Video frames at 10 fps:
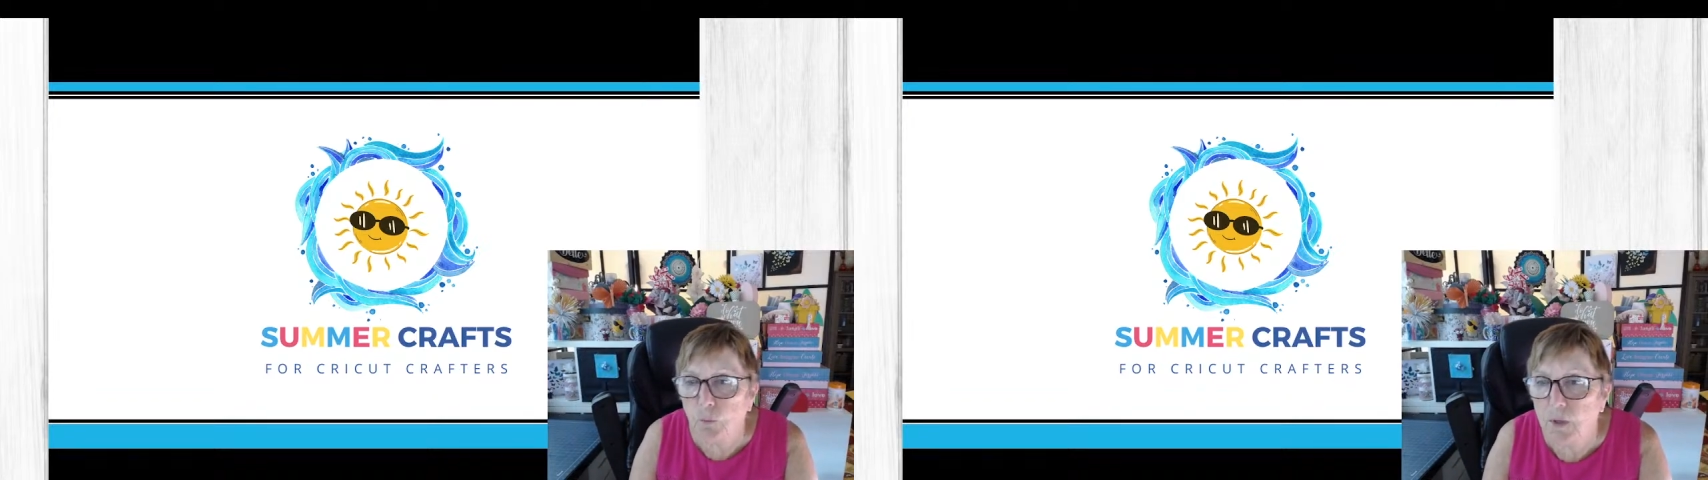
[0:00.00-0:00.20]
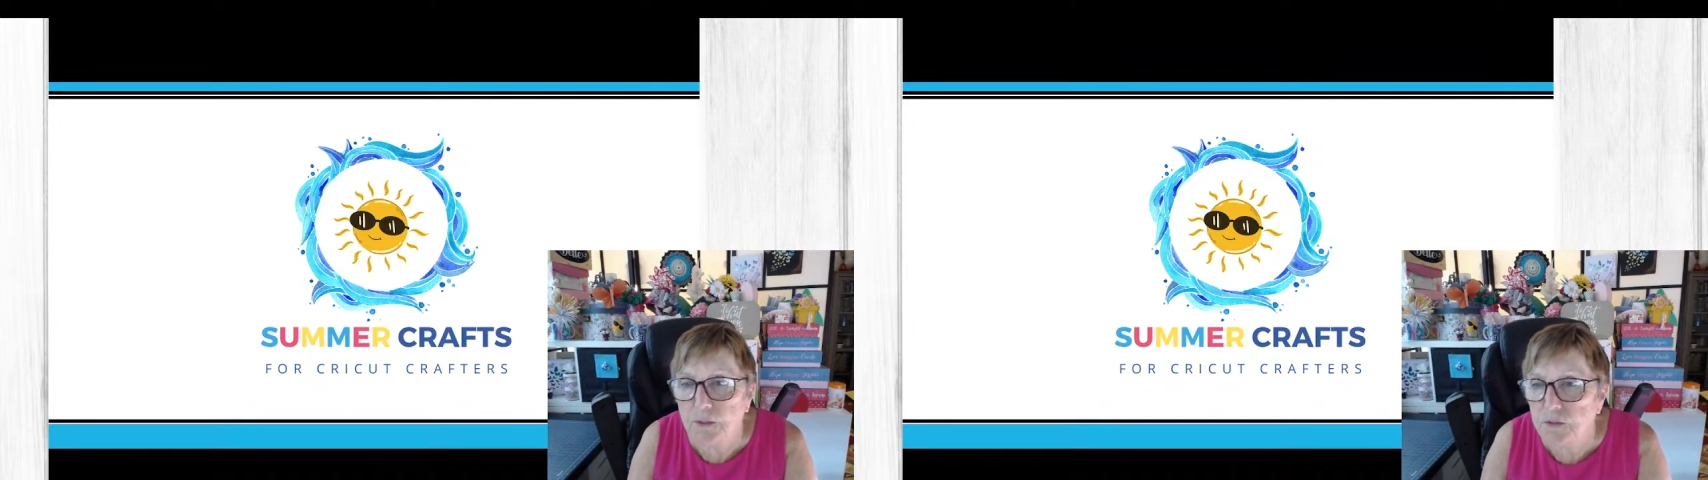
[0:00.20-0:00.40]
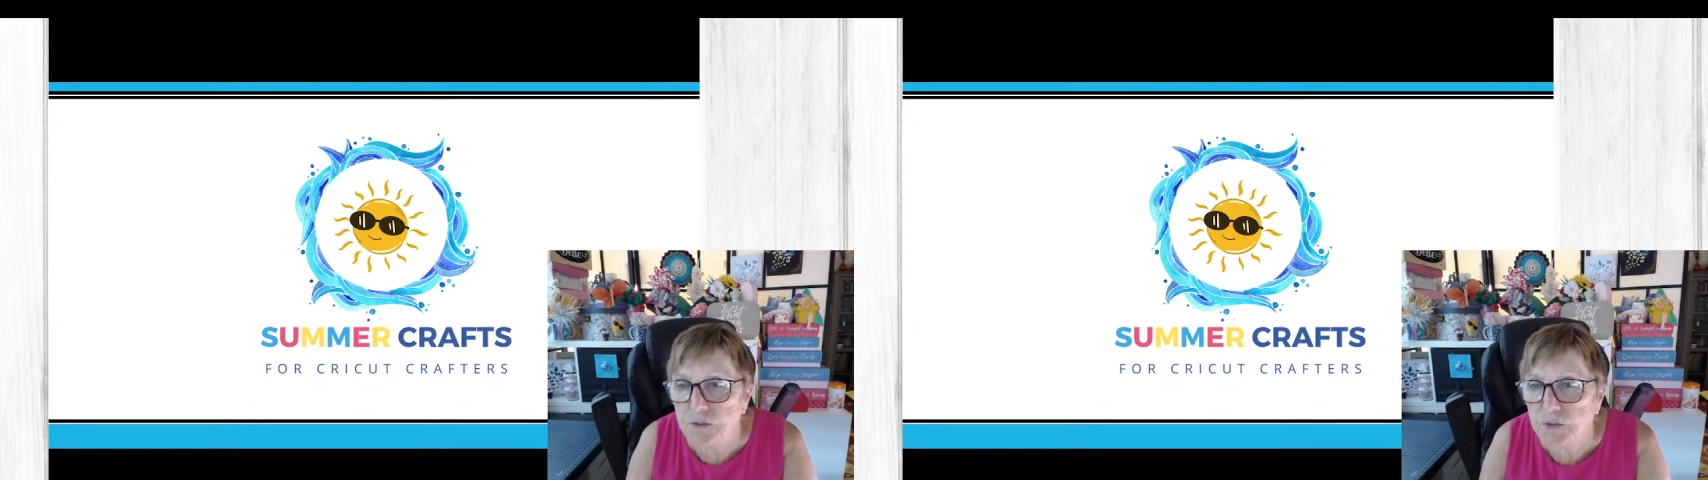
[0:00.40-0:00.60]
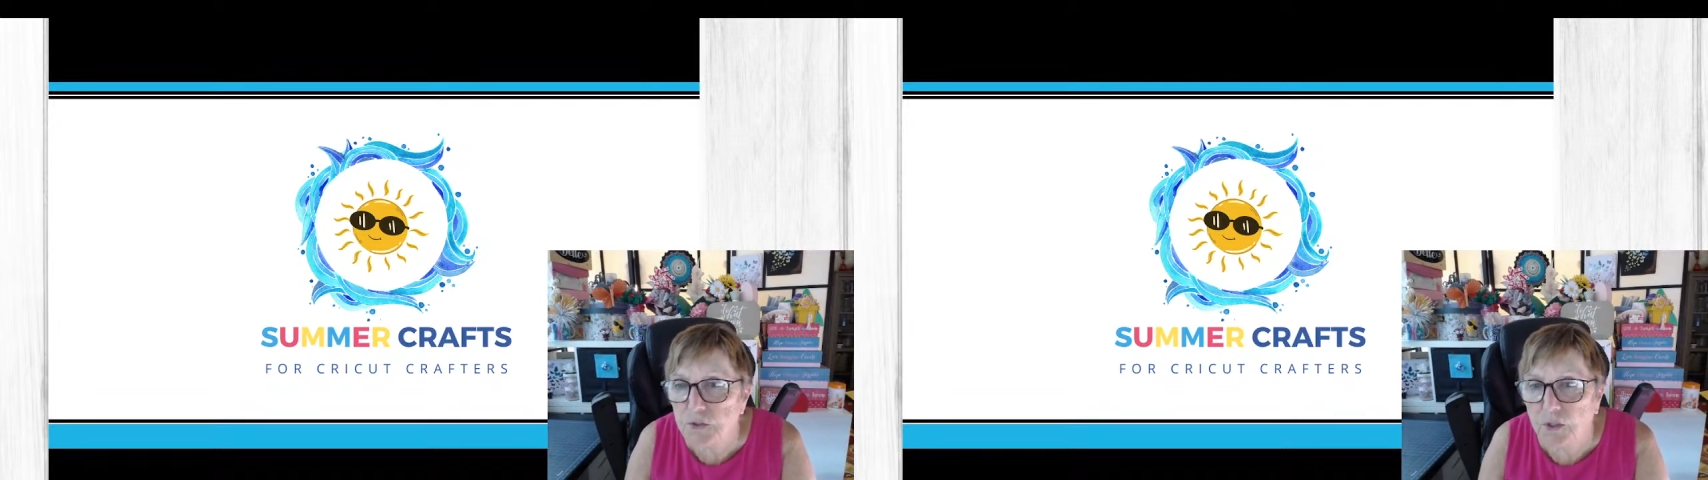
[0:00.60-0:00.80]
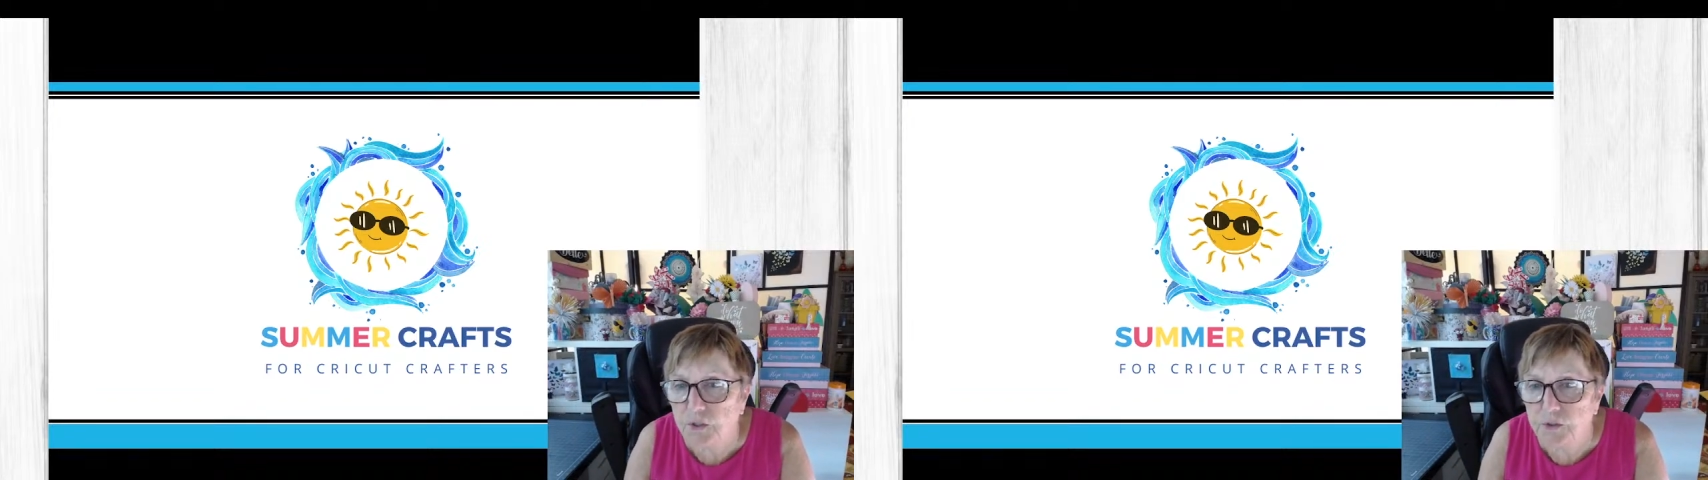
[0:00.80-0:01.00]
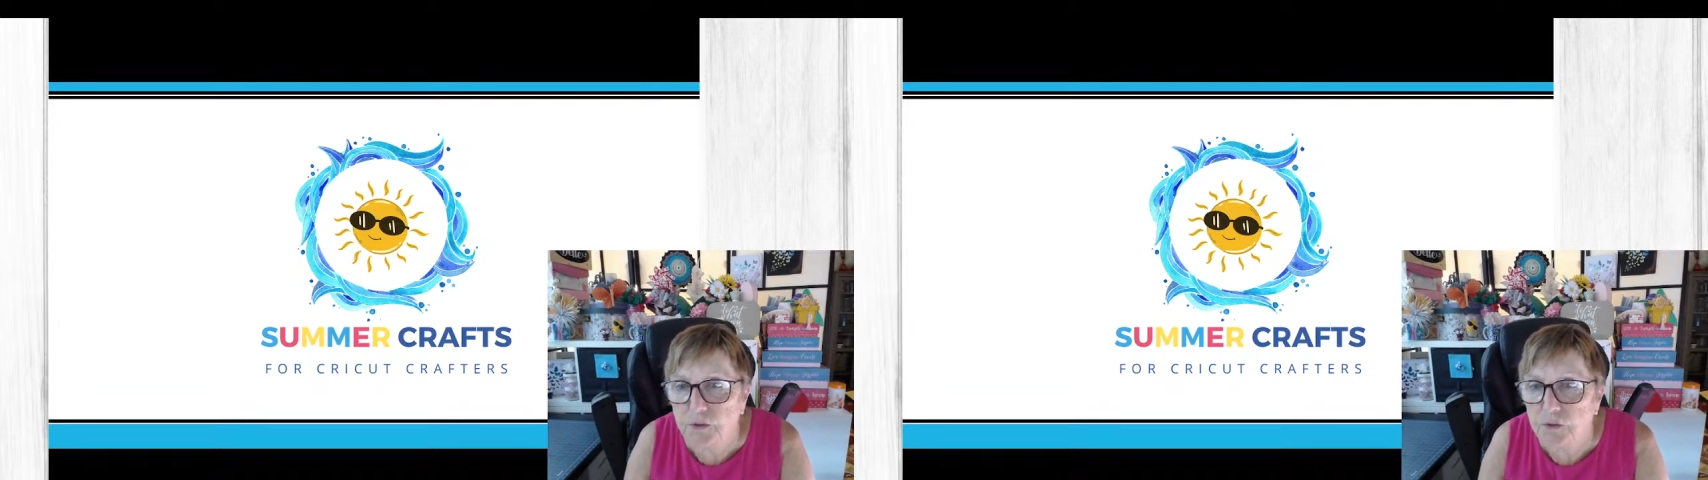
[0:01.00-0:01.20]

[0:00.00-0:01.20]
want to start.